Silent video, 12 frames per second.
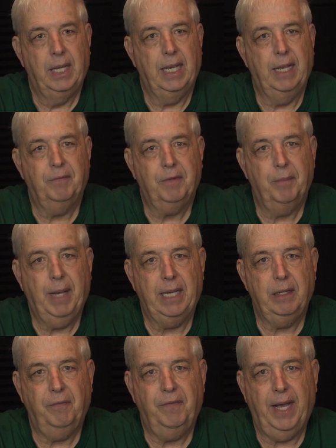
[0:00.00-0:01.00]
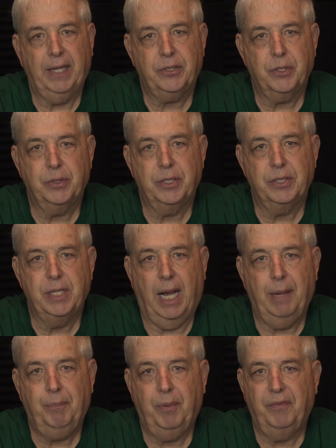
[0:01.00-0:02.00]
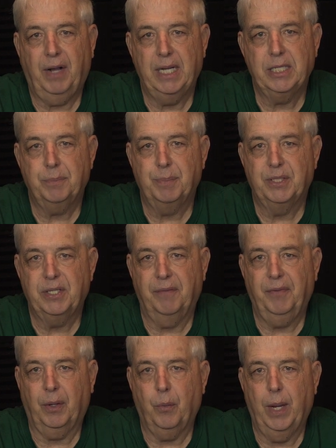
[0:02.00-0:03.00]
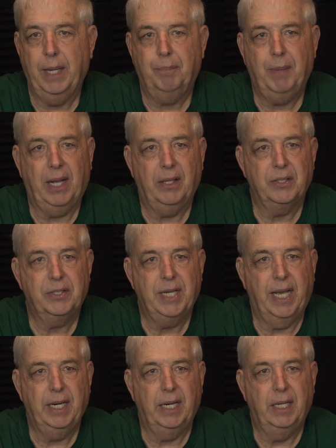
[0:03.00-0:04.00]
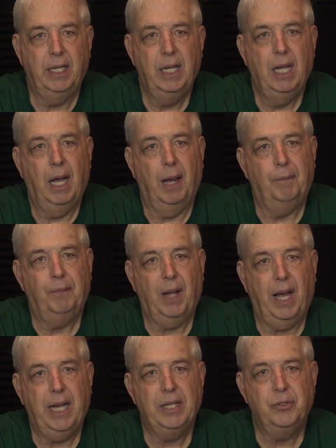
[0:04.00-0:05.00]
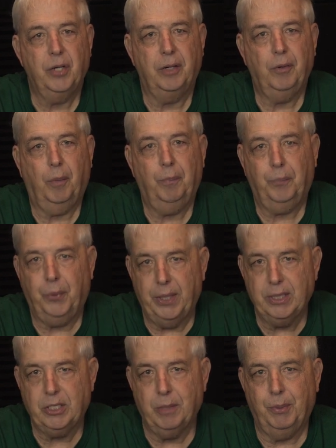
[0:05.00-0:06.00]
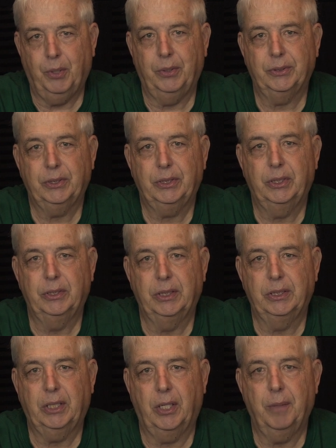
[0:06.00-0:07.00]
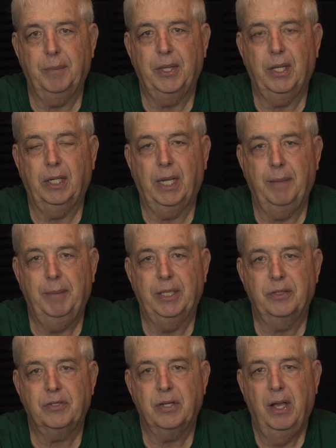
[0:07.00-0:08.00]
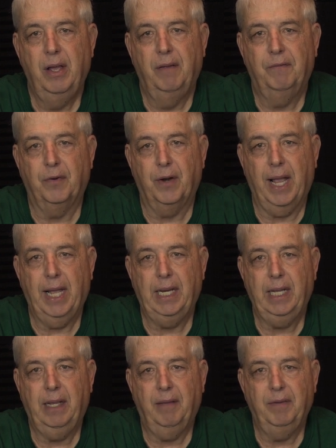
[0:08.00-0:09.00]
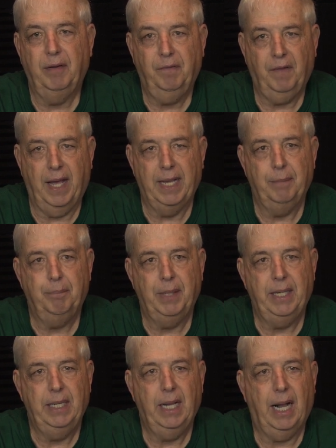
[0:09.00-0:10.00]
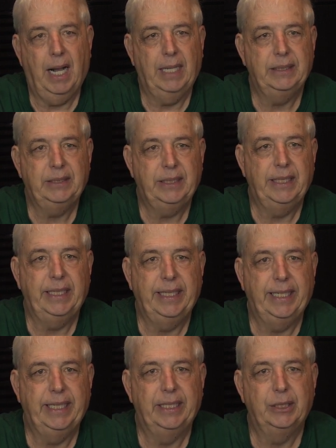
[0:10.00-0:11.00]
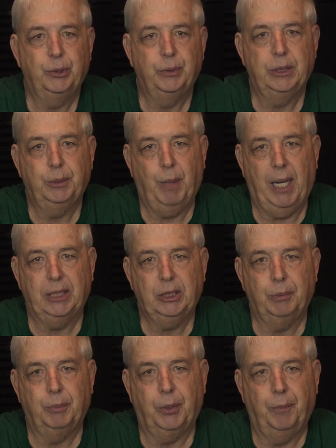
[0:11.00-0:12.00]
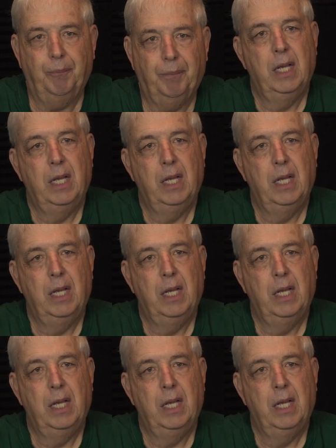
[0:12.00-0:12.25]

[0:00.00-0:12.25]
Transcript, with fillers: If the manufacturer does not provide specific weight balance data, apply general principles to determine the limits for any given flight. PIC is responsible.